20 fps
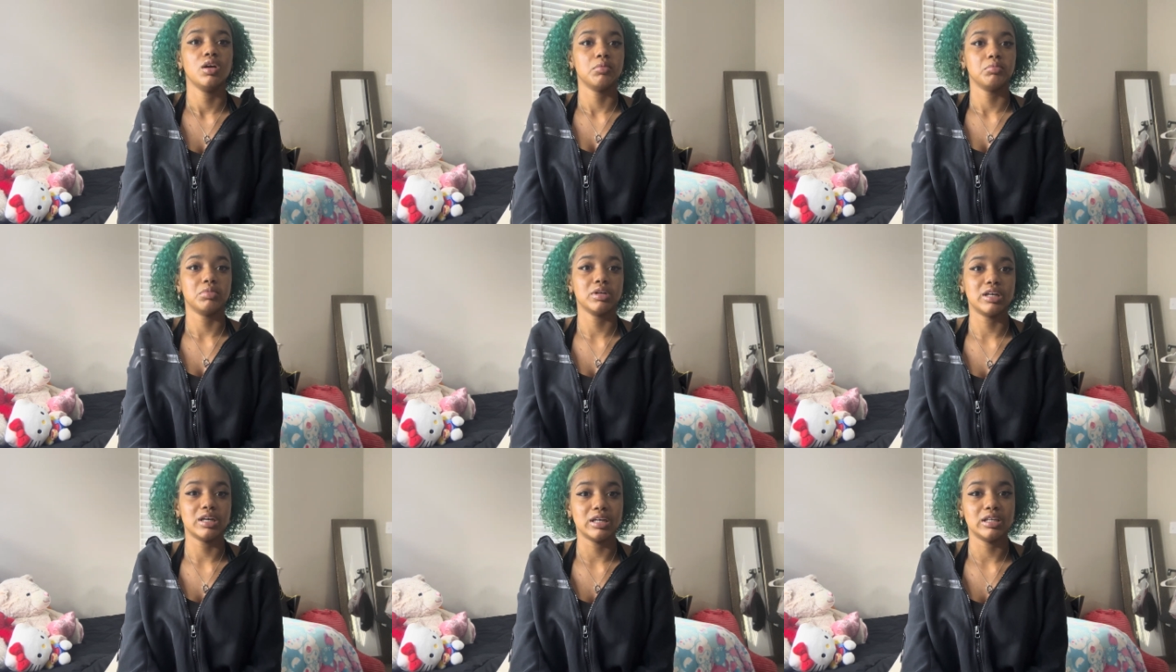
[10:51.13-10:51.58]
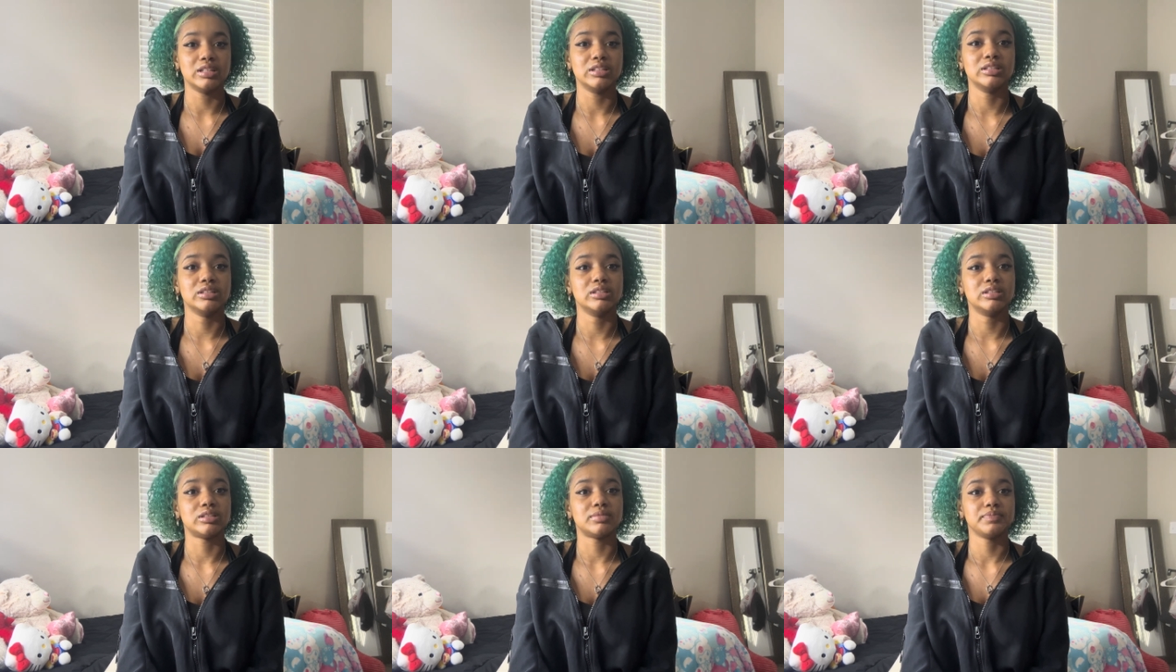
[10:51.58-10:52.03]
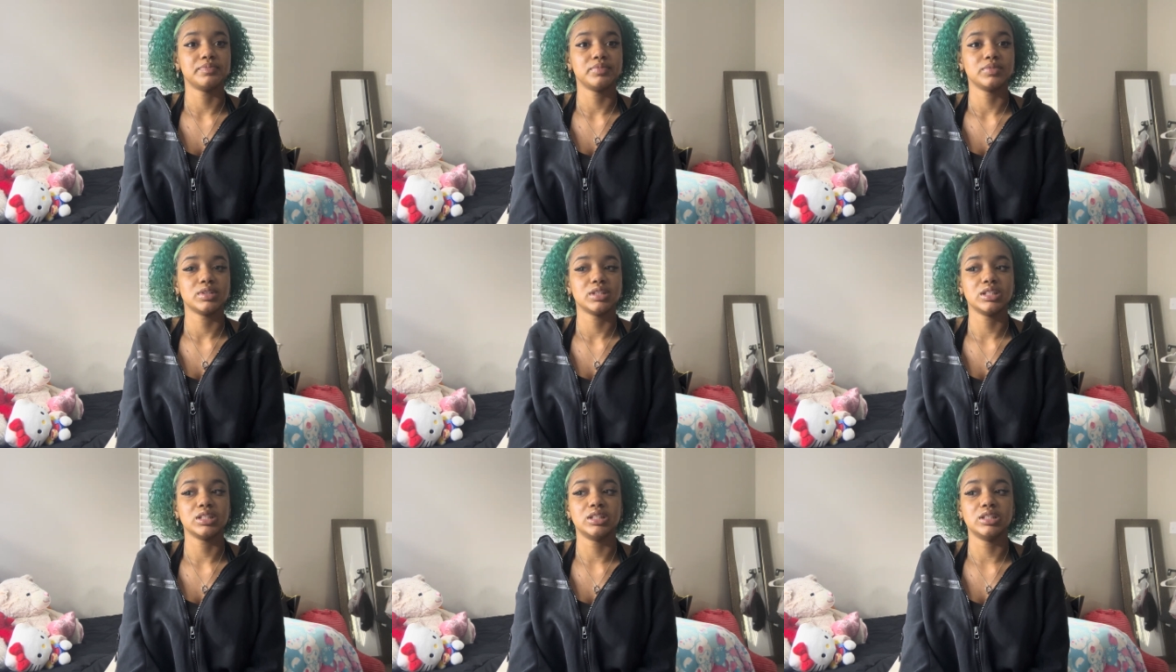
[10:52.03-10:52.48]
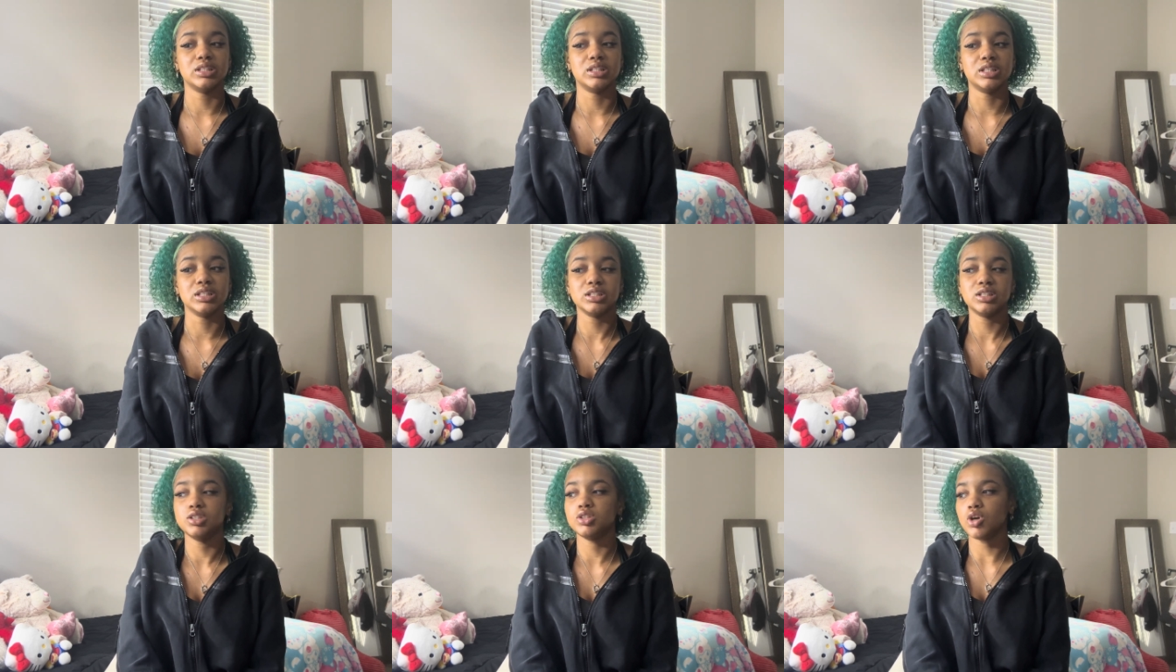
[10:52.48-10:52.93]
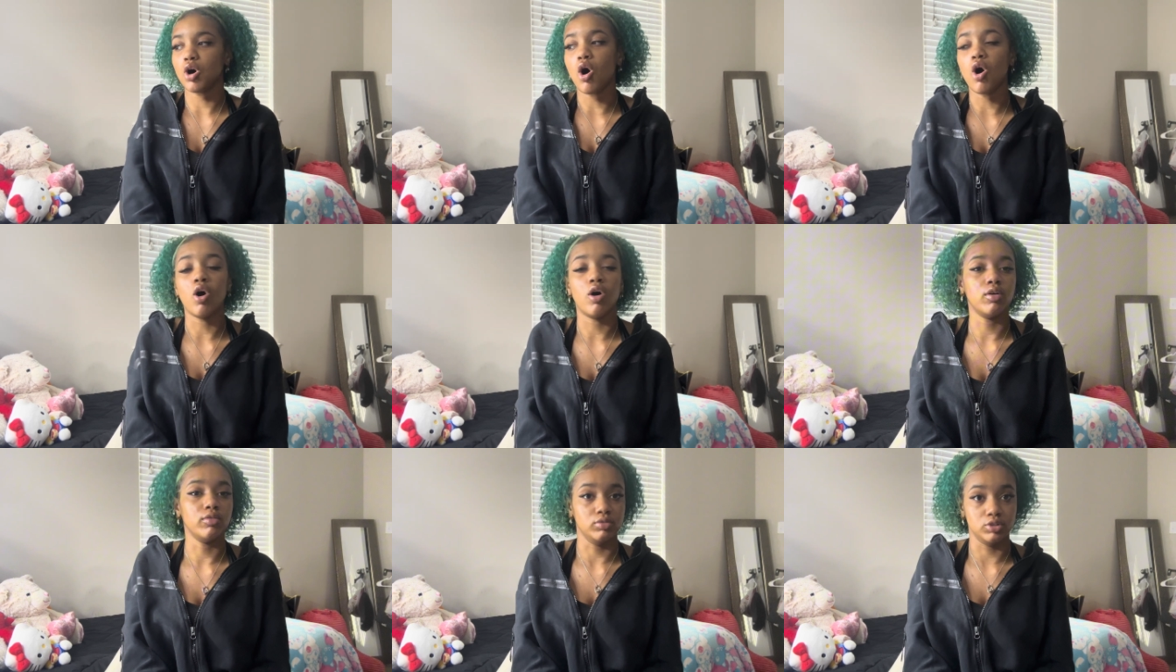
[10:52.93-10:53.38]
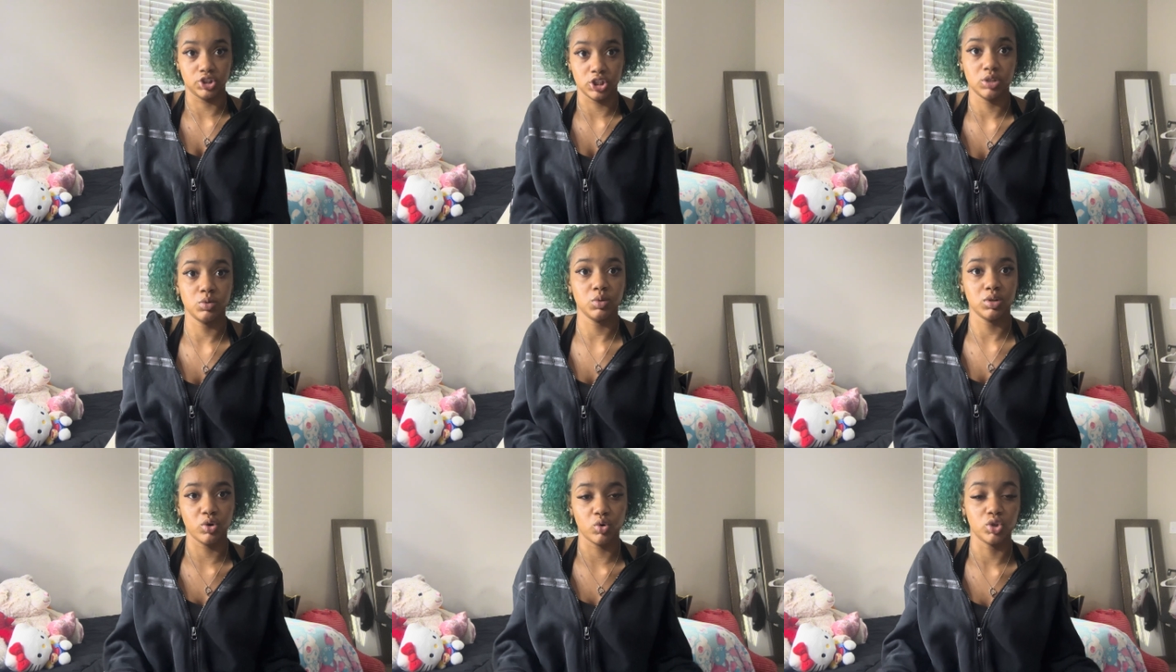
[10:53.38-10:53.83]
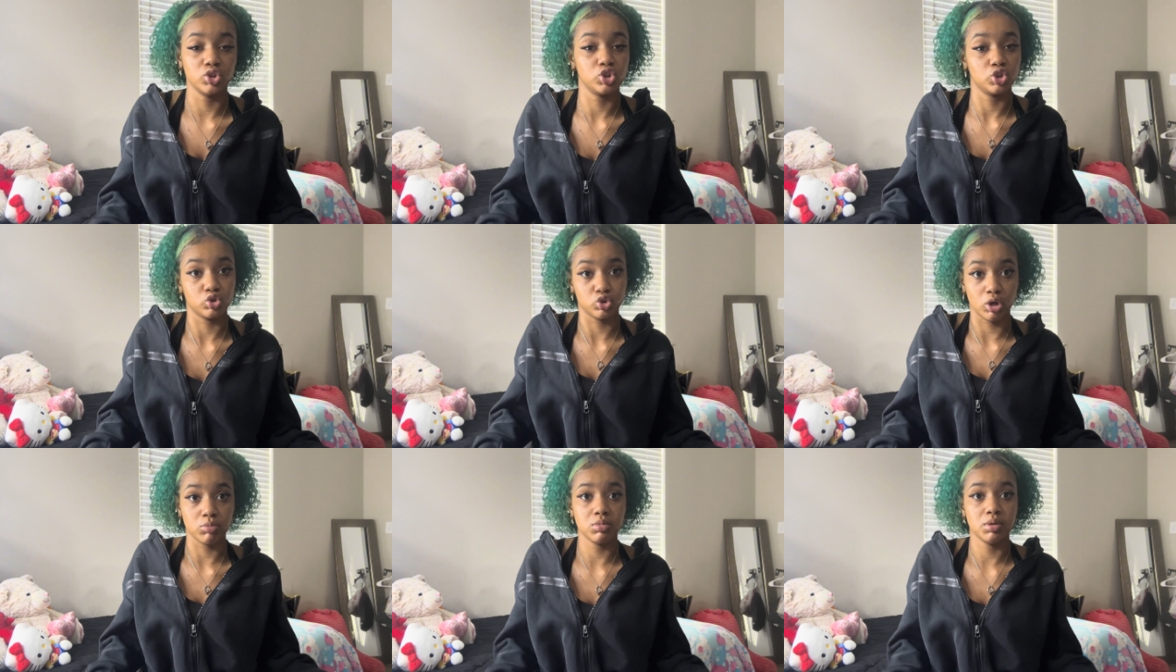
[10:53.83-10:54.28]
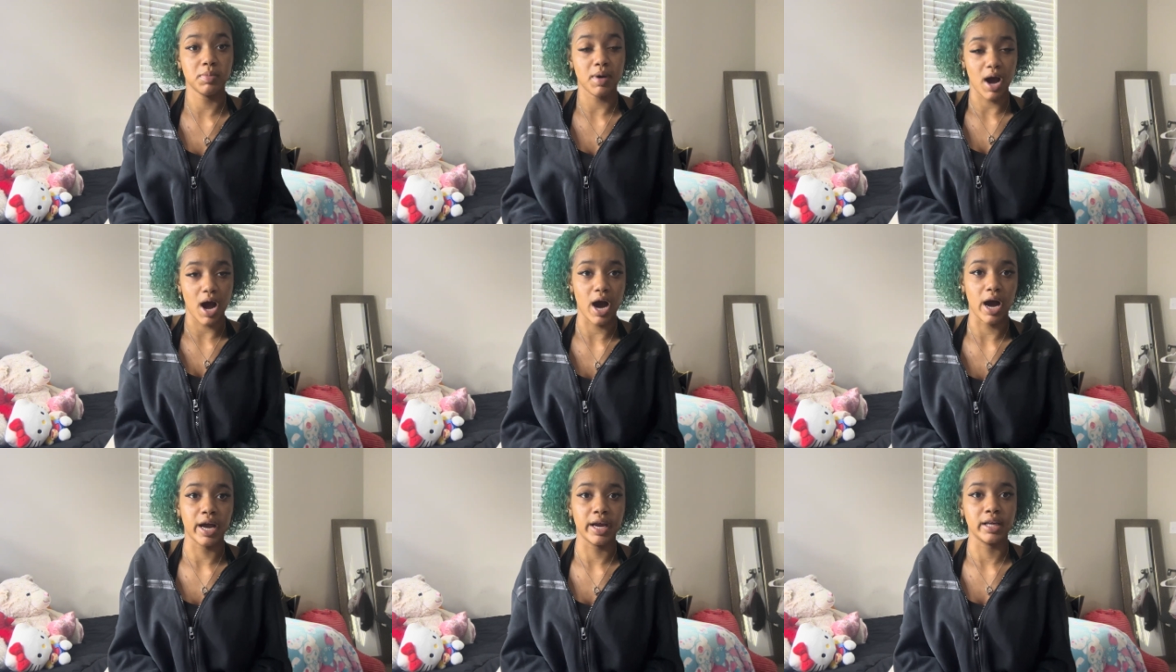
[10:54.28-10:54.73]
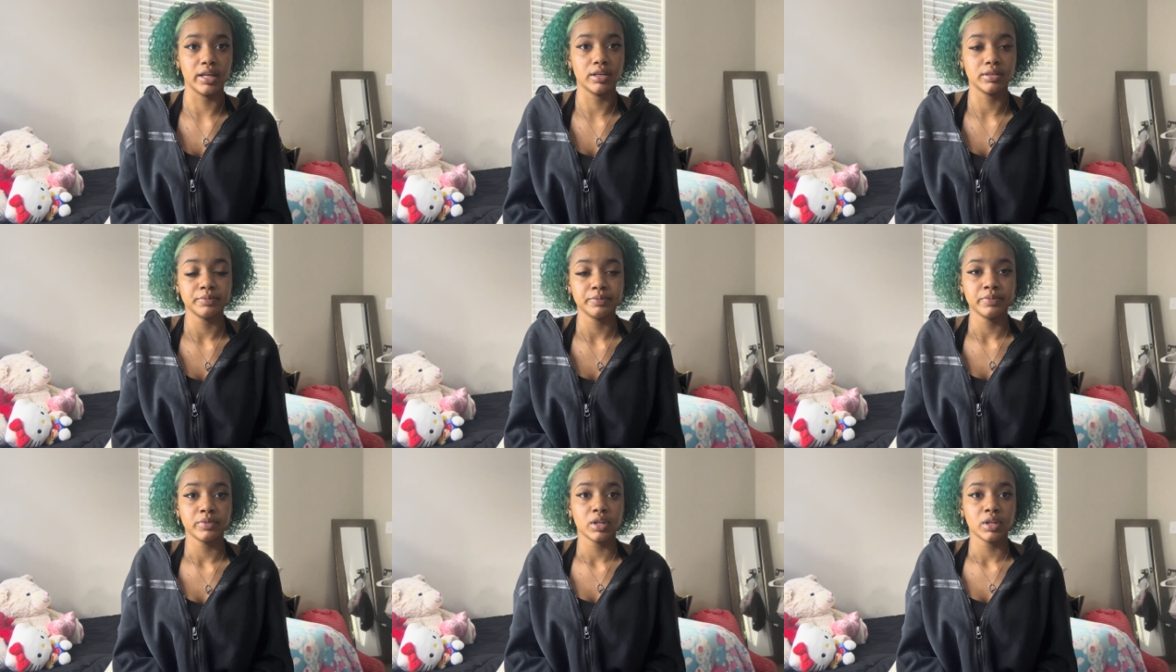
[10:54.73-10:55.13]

because this is all genuinely going to throw me behind.